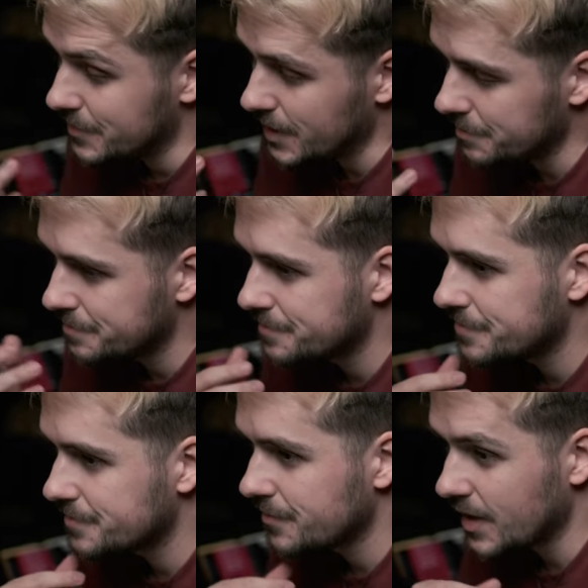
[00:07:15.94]
Yeah.
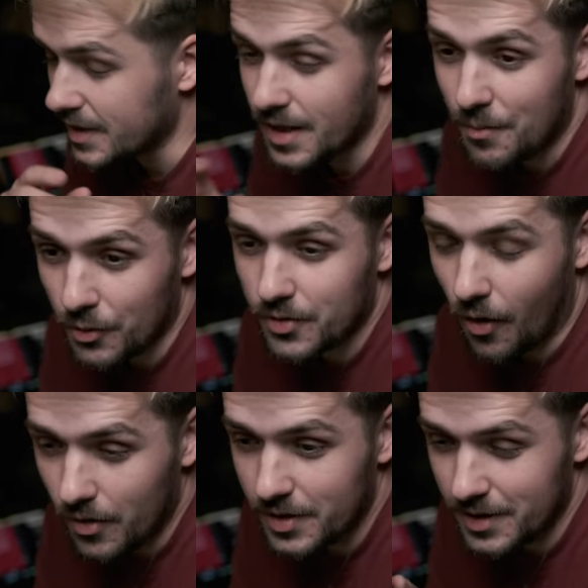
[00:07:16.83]
And that was
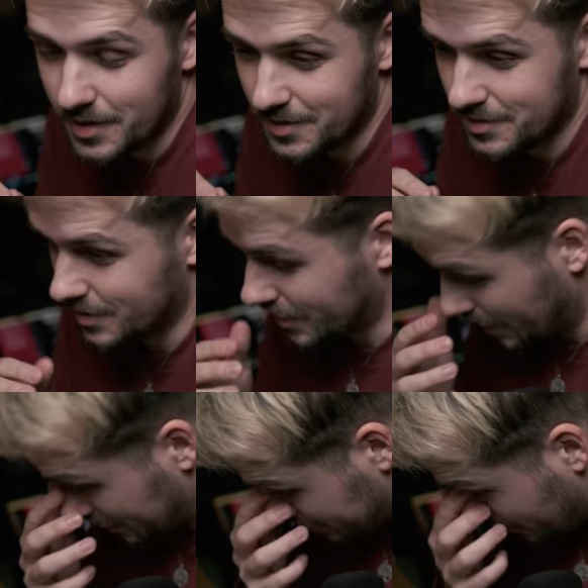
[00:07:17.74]
only
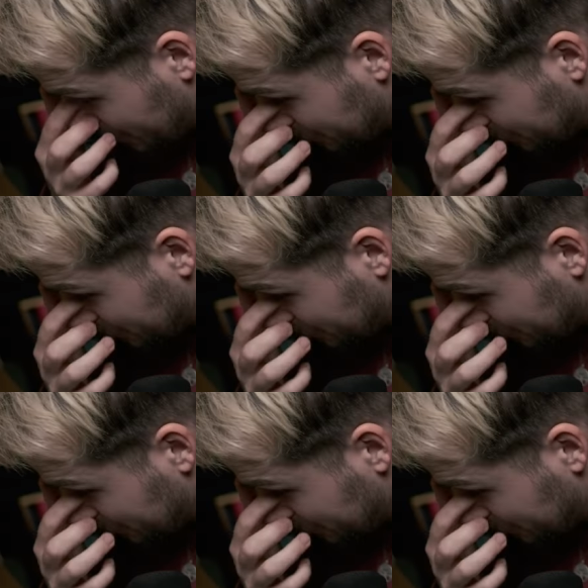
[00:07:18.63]
I, I don't know. It